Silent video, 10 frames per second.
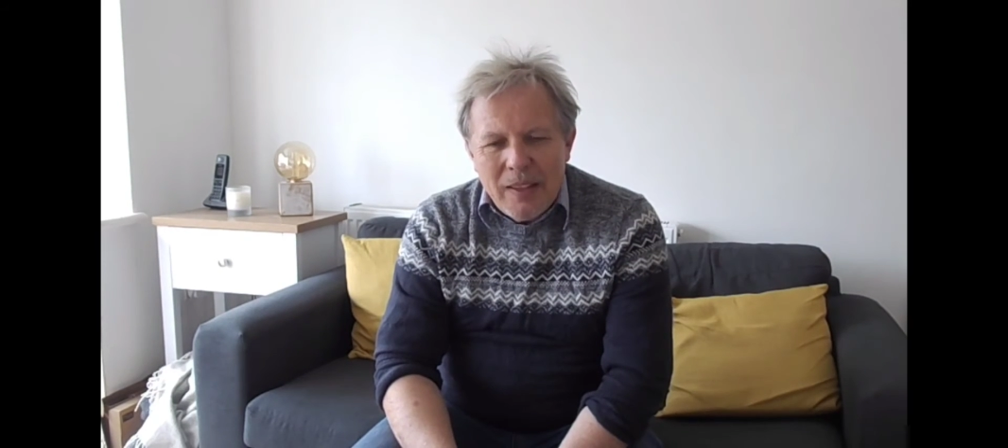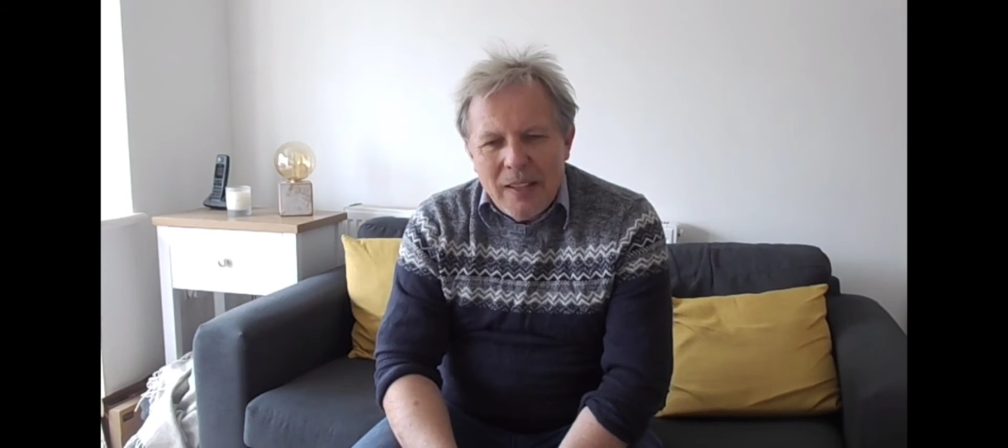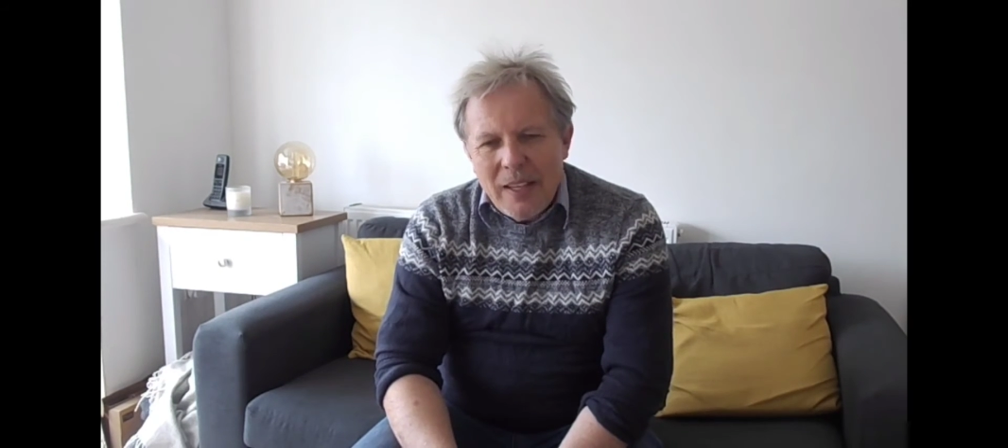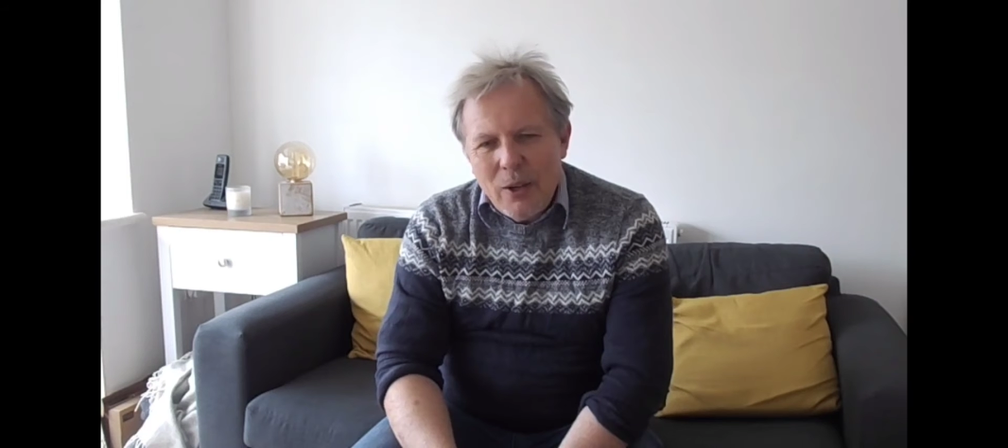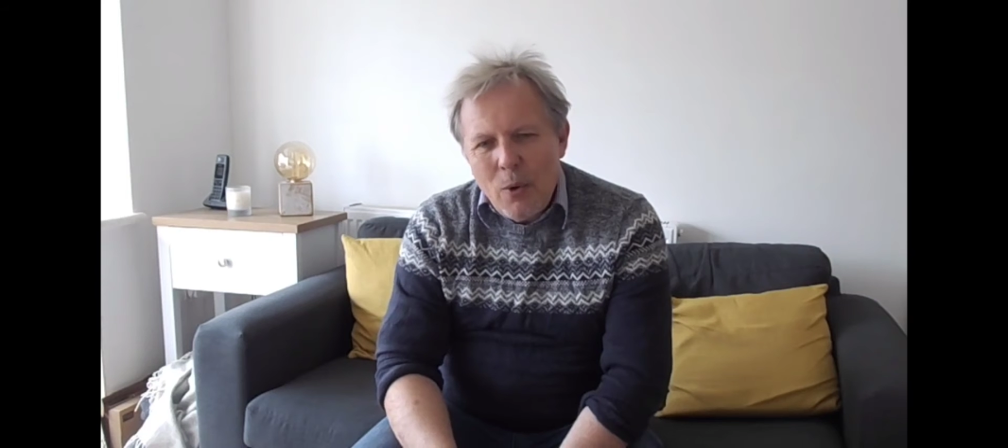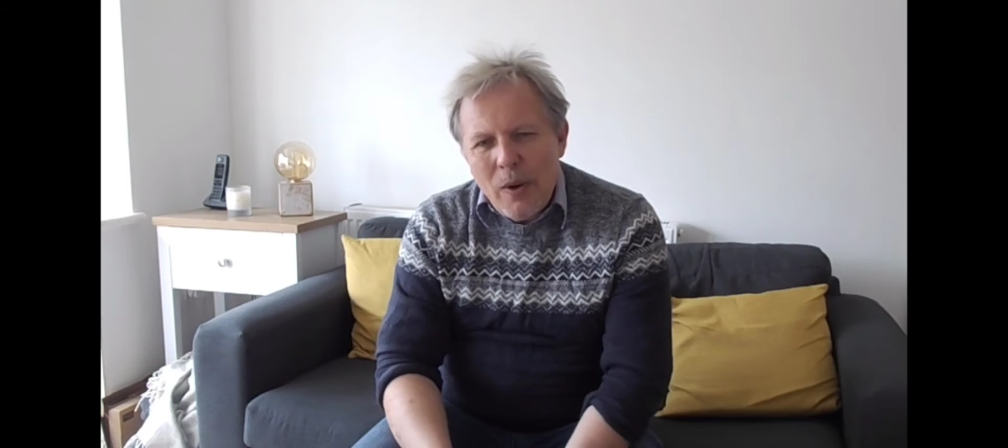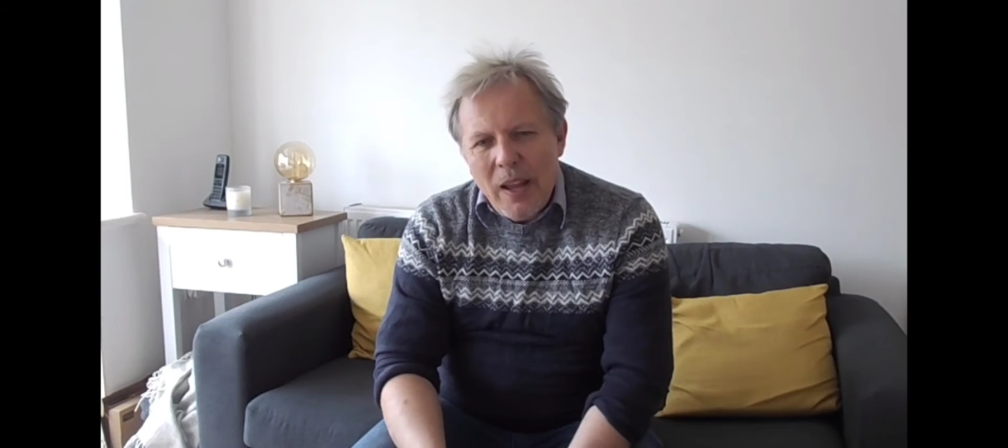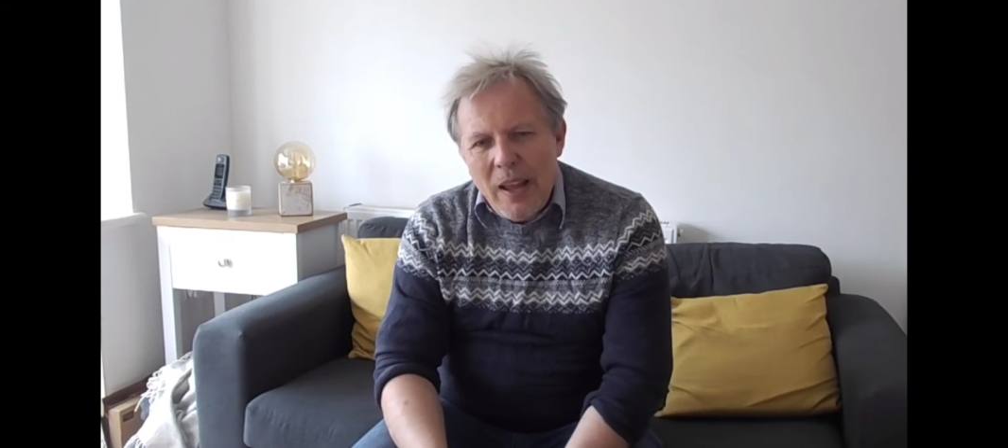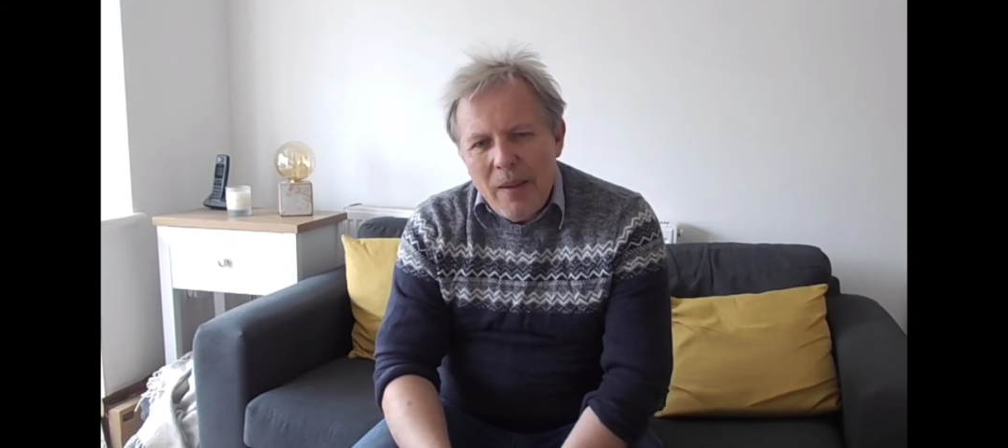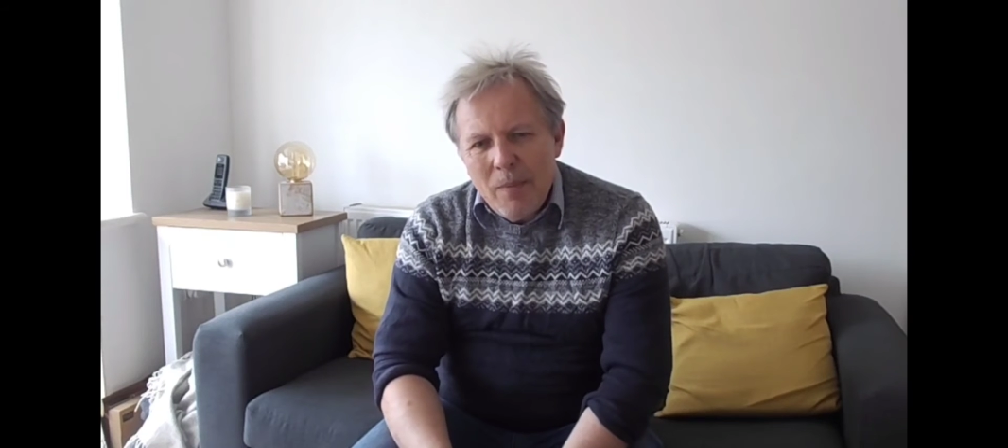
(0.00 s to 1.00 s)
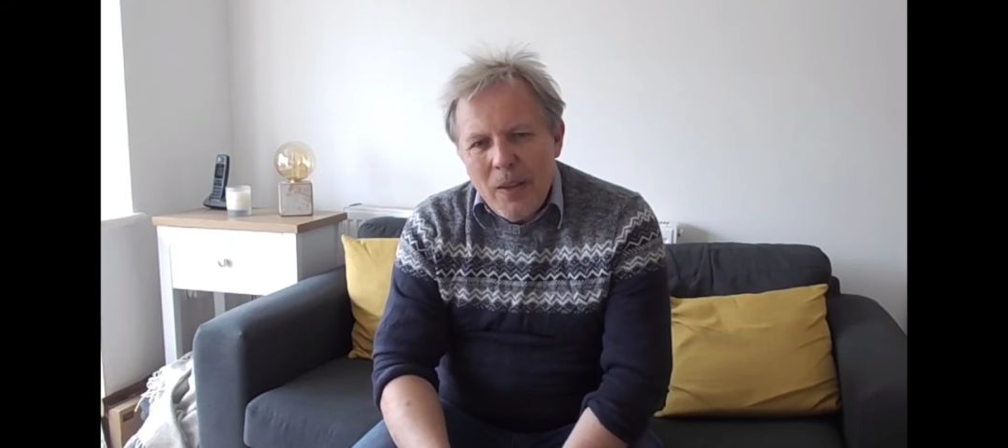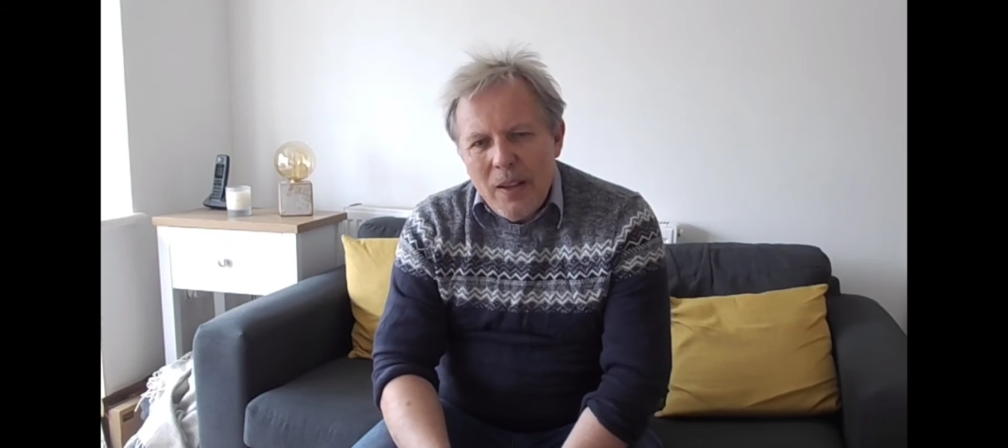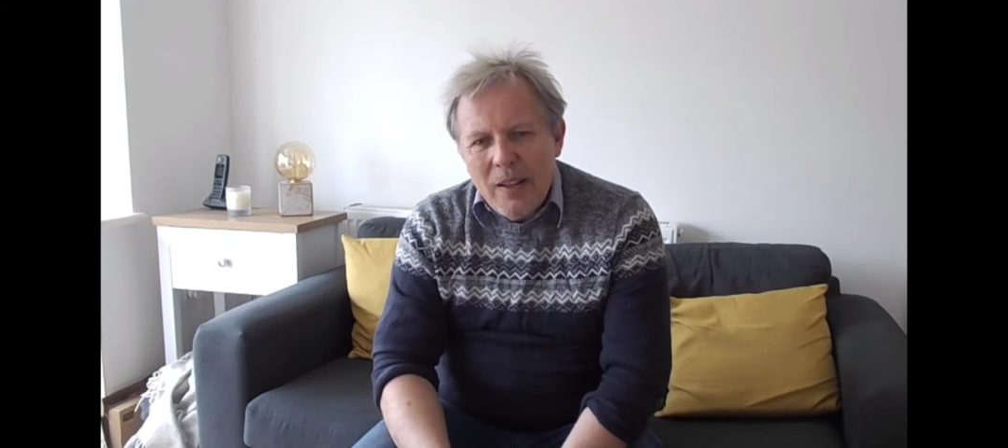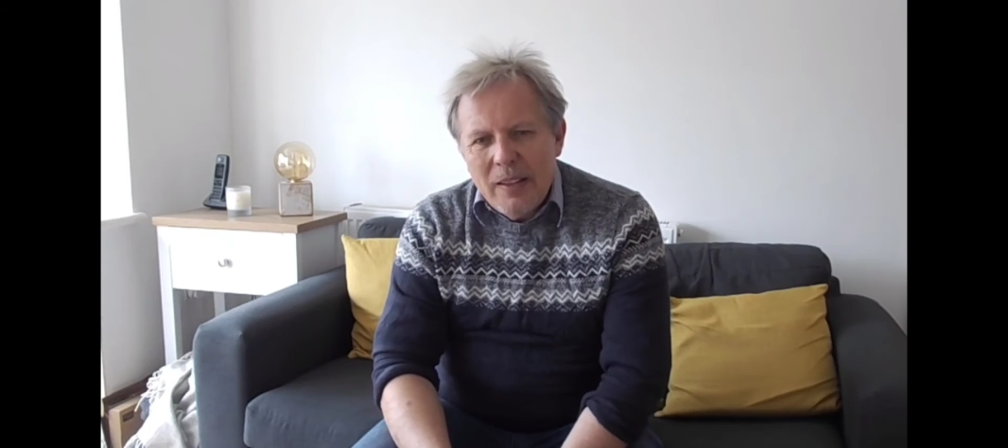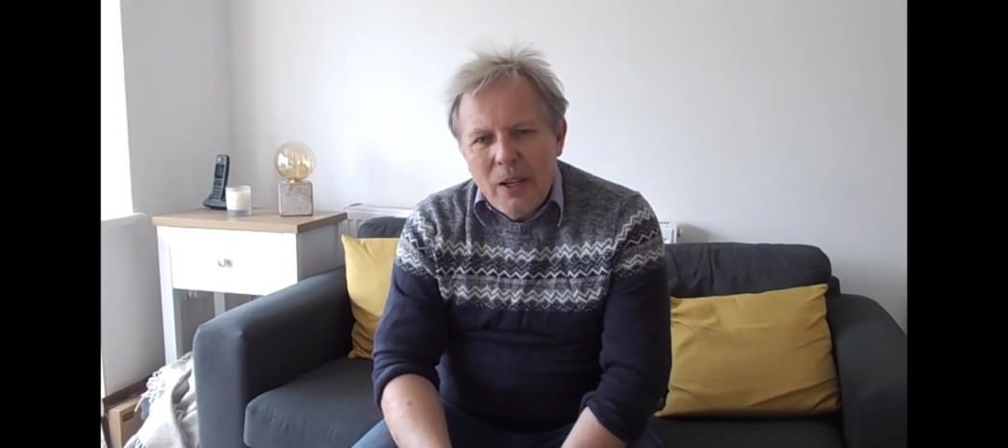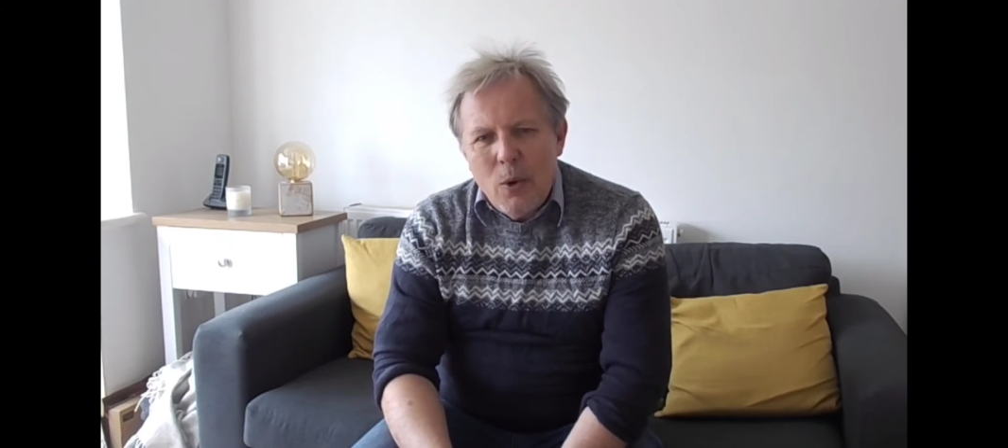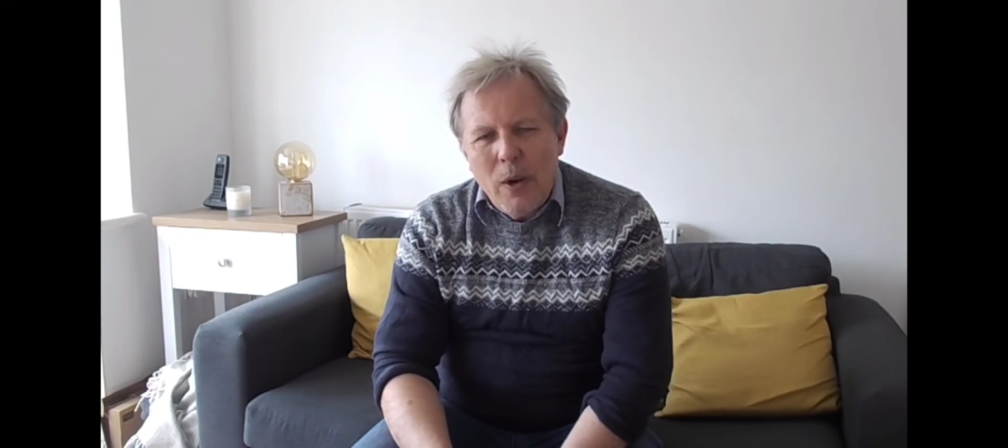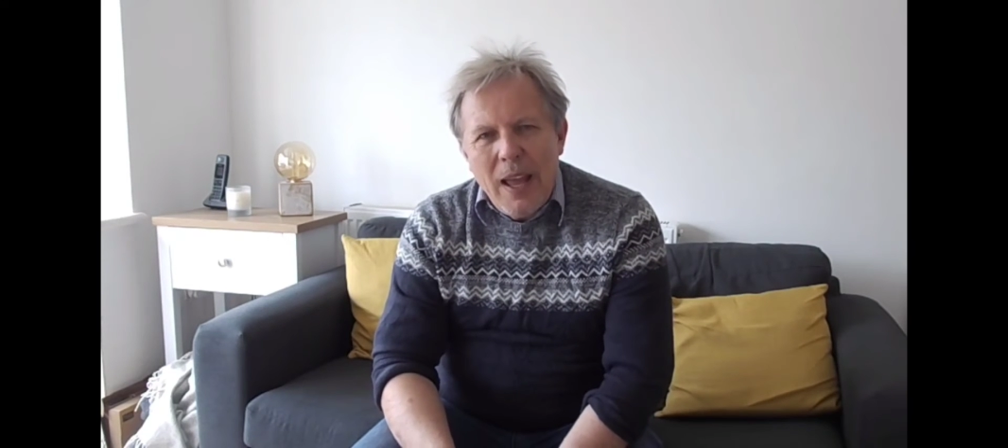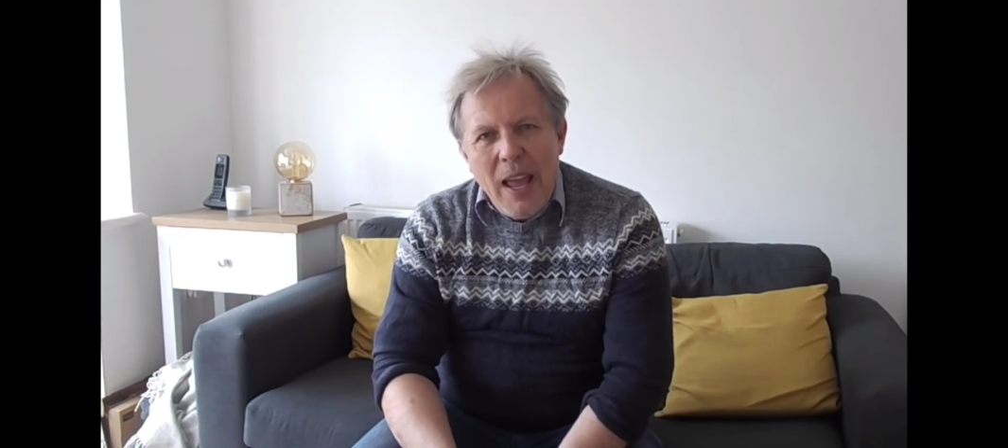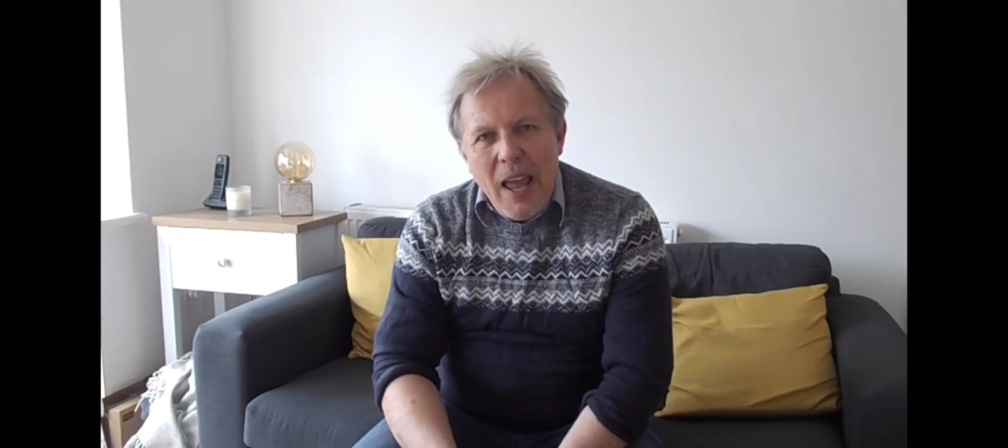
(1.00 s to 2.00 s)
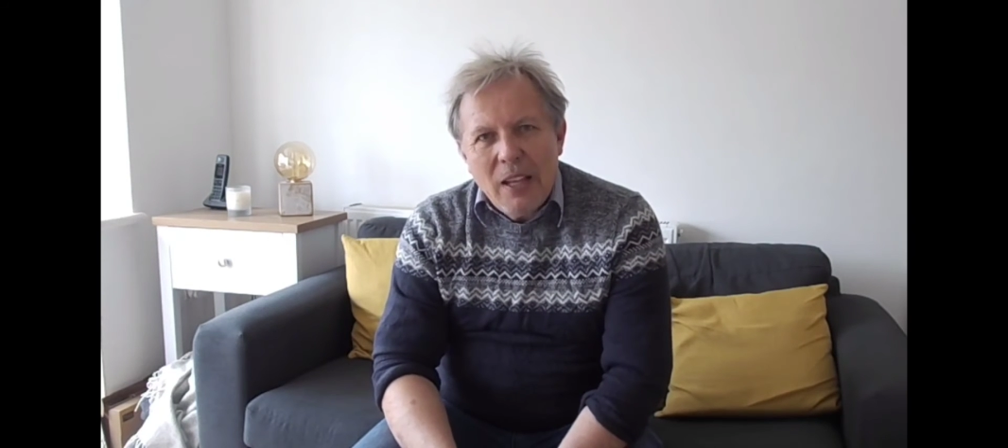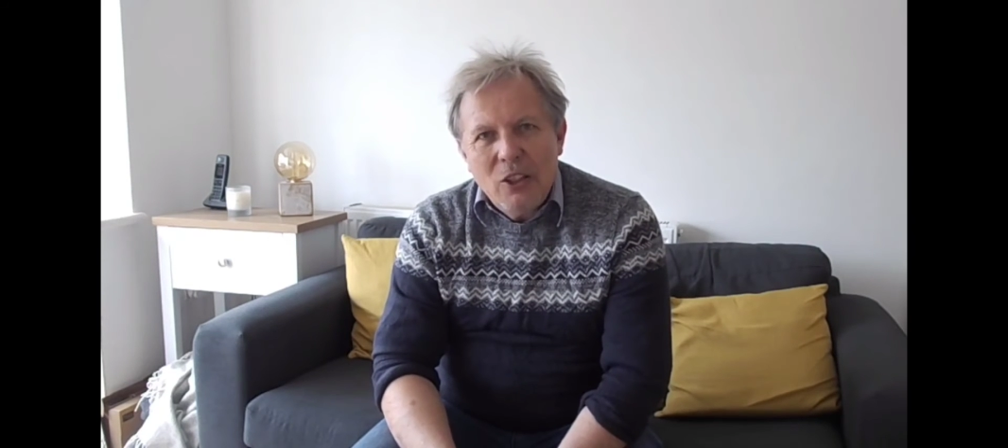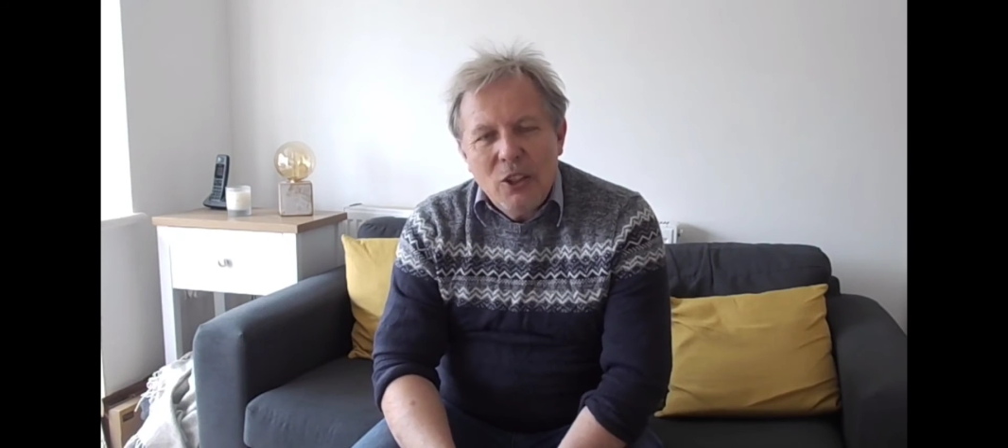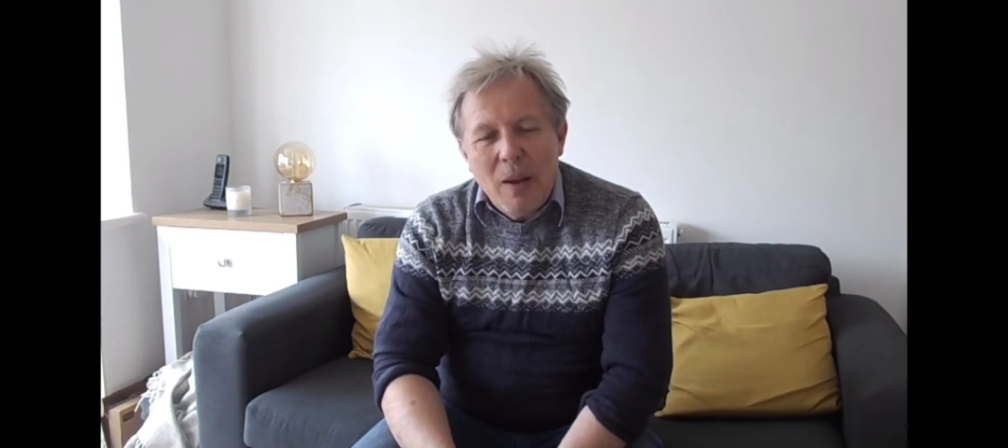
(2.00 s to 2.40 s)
they call it a hedge.